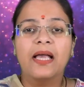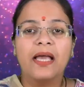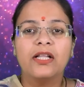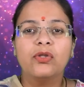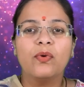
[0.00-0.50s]

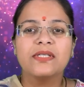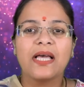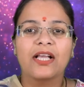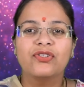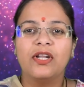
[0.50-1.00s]
Ketu is
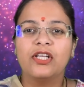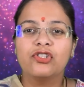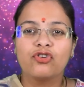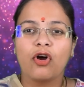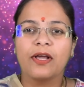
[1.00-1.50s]
actually the
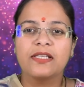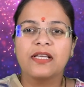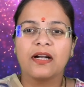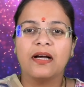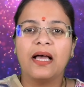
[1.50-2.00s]
strongest
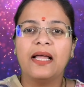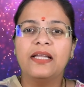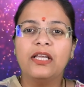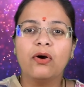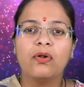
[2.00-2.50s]
graha and
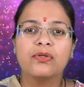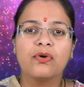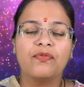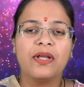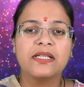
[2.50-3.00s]
he also
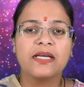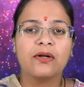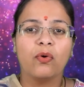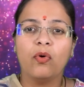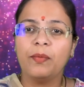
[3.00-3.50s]
feels at
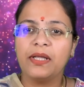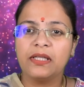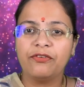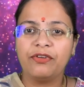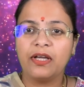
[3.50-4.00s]
home in
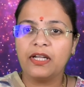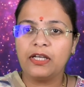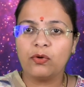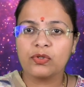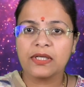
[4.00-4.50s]
the fiery
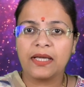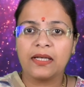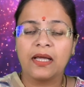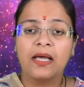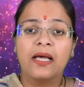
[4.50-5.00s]
Leo sign.
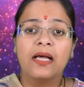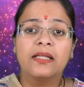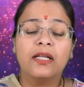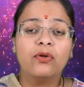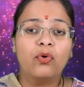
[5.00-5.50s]

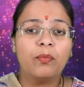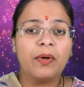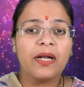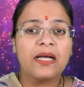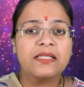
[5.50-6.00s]
Then Kumbha
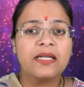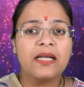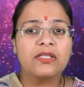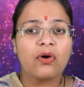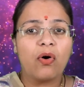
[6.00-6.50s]
Rashi
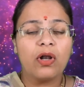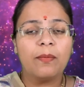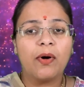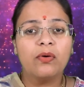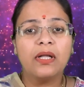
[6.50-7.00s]
is all
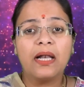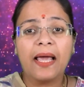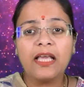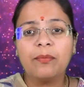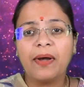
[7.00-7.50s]
about the
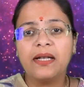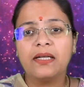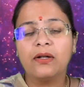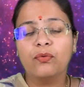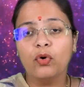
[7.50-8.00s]

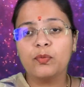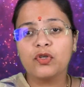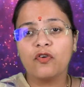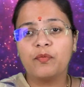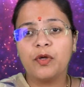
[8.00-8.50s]
like-minded groups
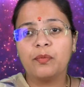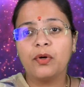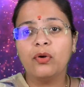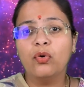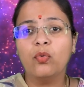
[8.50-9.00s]
of
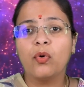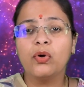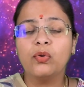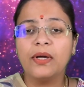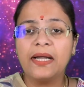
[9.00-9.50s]
people who want
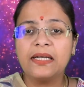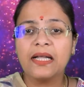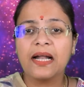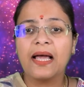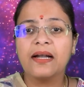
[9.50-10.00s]
to
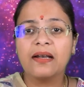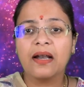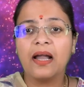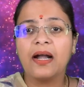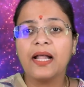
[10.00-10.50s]
interact,
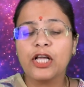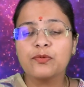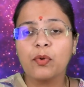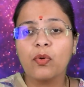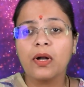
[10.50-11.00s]
trade,
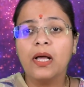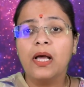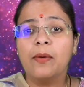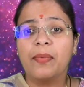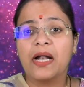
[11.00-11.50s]
explore,
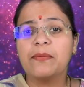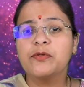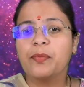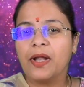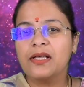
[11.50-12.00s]
perhaps
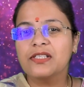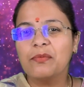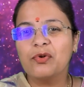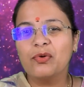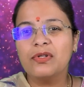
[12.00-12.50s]
break some
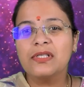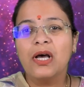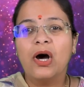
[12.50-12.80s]
rules.